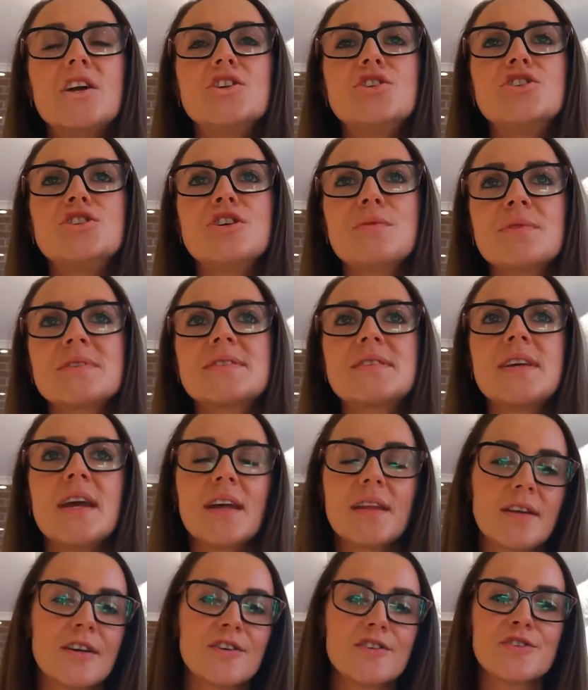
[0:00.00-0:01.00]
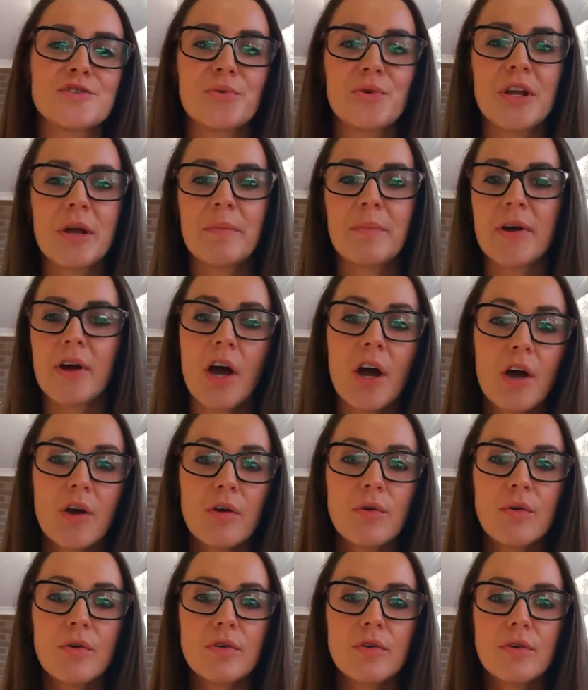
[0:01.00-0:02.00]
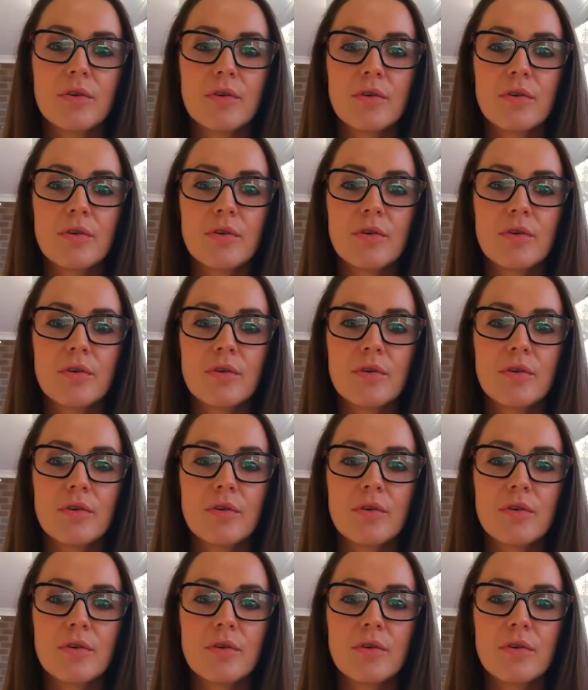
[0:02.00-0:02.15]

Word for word: She was telling her story about how